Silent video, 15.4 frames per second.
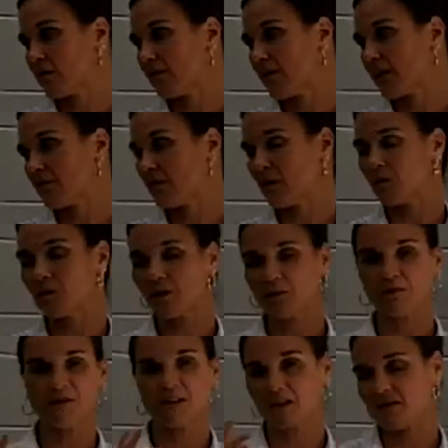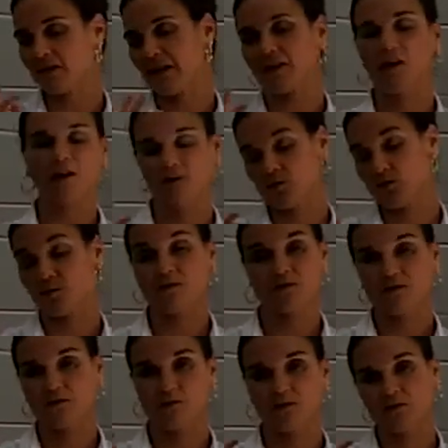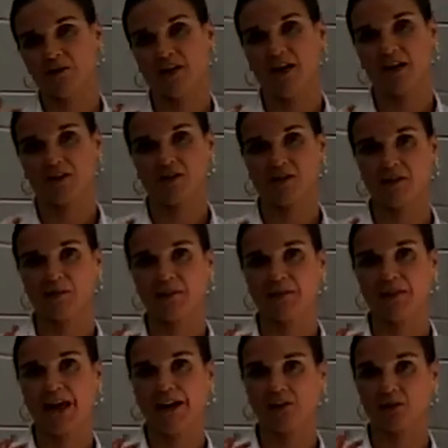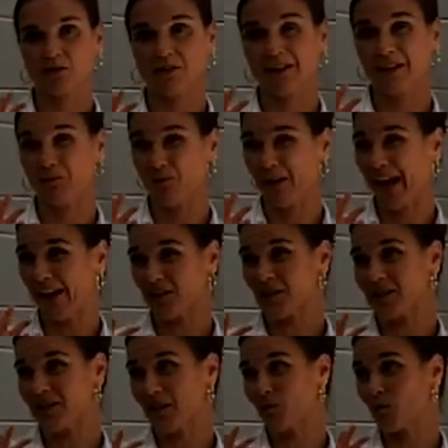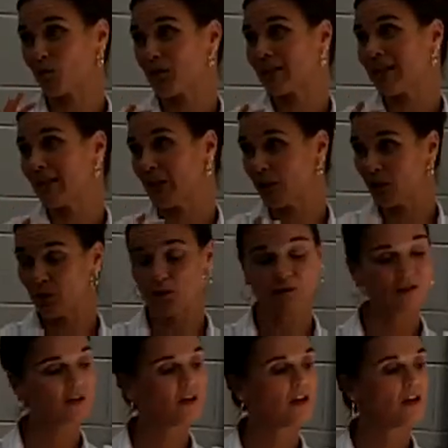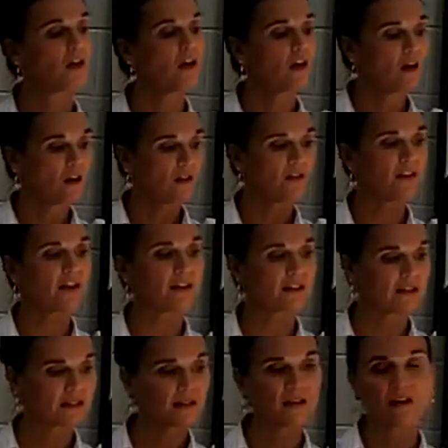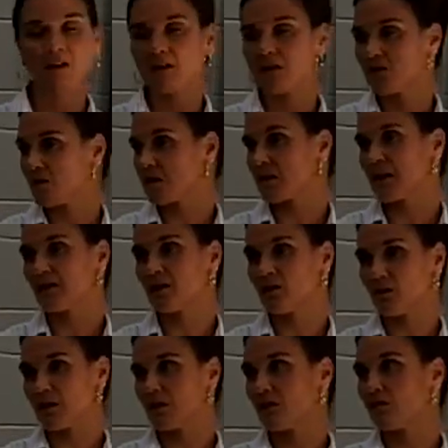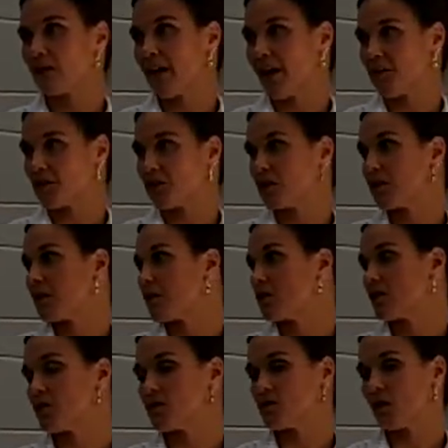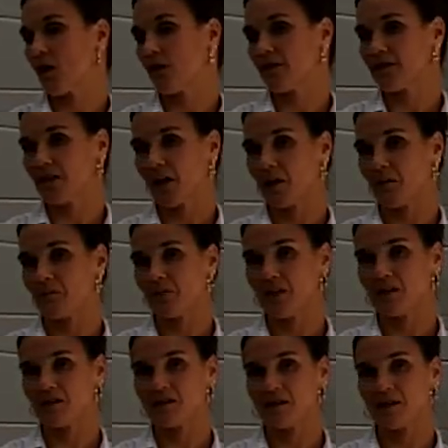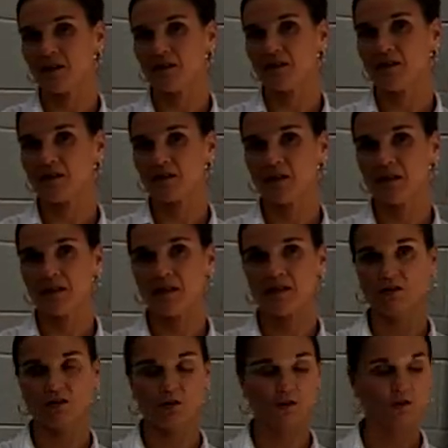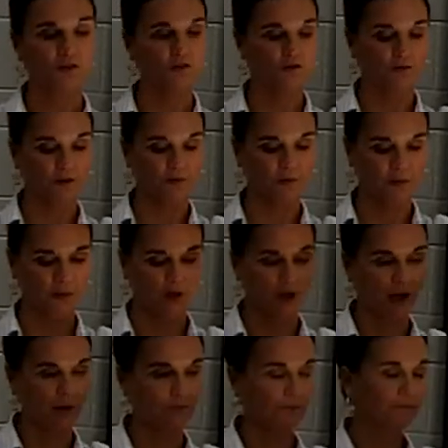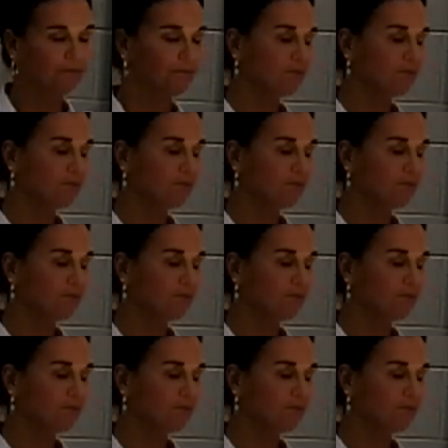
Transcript: So like McMurray presents like all sorts of cool reactions, but actually reactions that really get used. This, just like the Grignard reaction, gets used all the time because it is so useful. Okay.